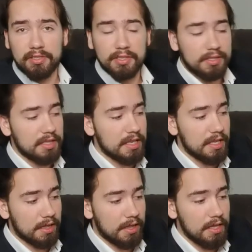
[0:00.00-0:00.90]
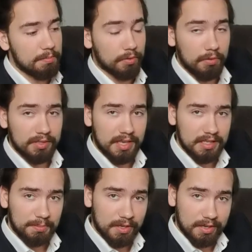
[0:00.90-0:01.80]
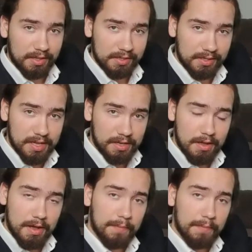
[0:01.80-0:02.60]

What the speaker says: to see the process behind this thing.